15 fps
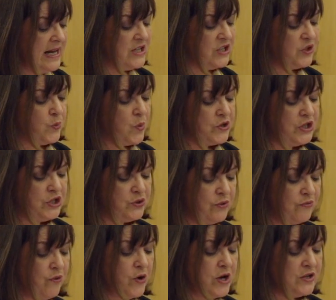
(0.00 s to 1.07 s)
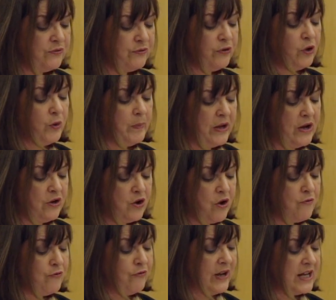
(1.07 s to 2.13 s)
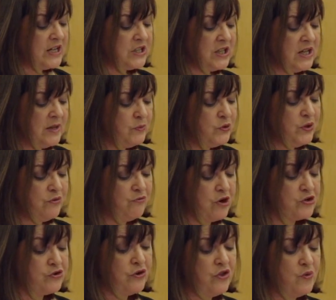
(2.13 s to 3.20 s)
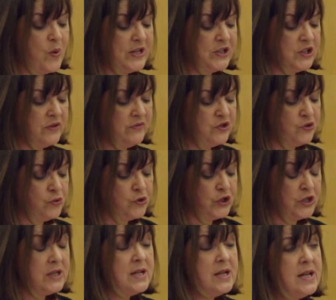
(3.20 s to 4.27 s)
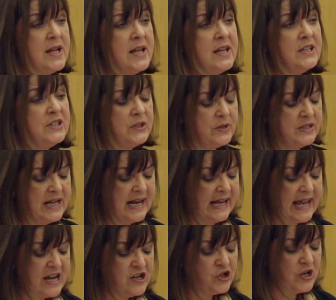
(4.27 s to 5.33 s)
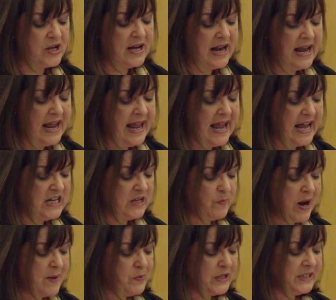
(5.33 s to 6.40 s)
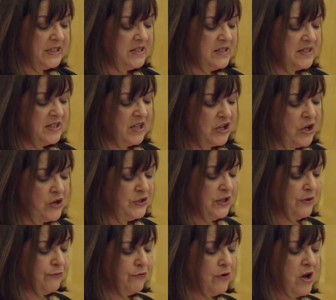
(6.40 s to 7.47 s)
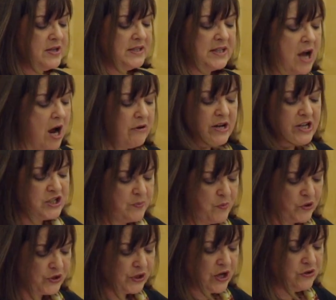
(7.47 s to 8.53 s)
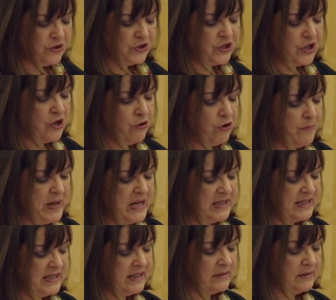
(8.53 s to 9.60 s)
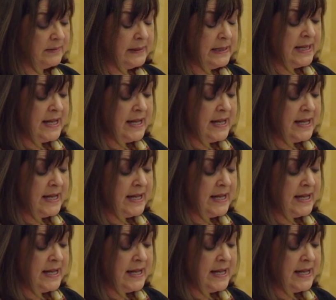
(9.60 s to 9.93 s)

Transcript: leaders wanted to avoid a full-blown conflict between Russia and the West over Georgia, so a delegation headed by President Sarkozy of France hurried to Moscow to secure a peace deal.